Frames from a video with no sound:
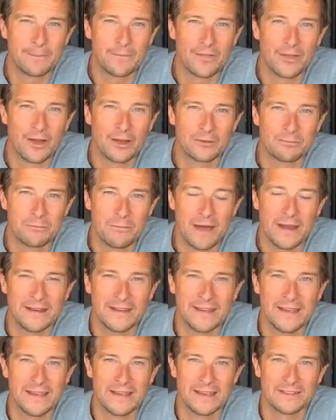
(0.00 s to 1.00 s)
Those many
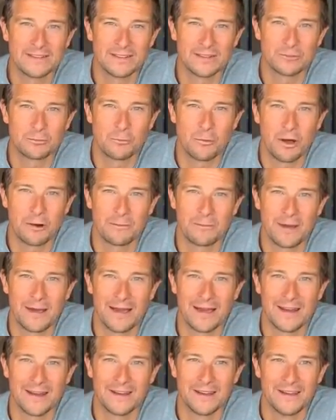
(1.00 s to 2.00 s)
years, just one
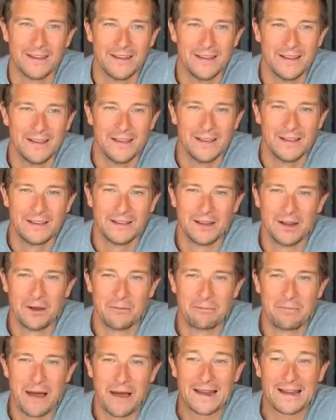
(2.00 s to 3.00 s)
man, you know,
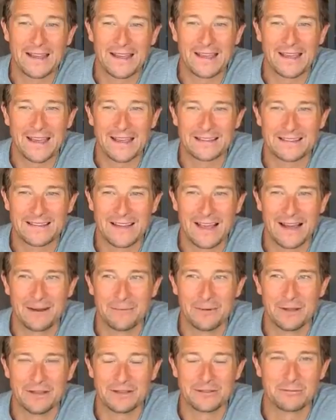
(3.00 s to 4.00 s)
battling against the
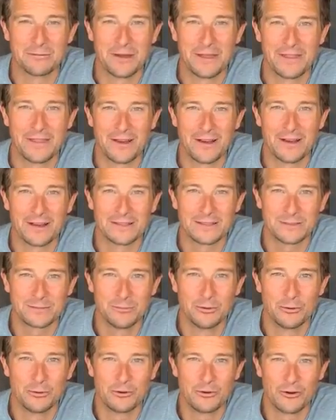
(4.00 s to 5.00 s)
elements with our
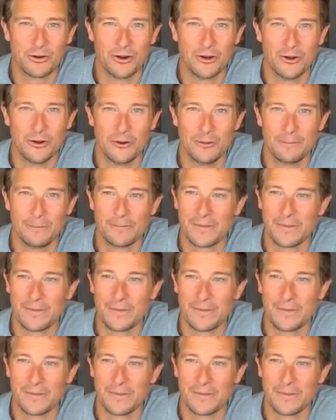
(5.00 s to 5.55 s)
small crew.